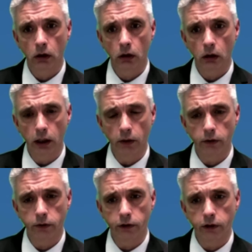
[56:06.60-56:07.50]
at
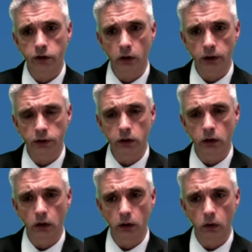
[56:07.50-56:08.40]
the site in
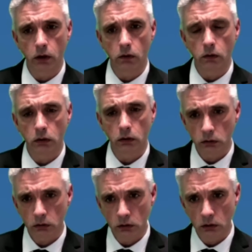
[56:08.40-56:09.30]
Holywell
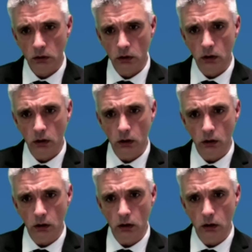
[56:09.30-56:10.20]

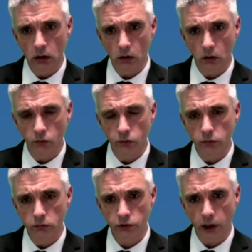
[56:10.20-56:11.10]
on
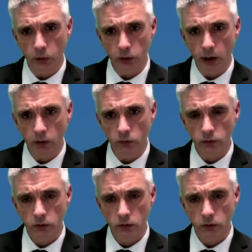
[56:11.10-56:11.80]
sandwich panels.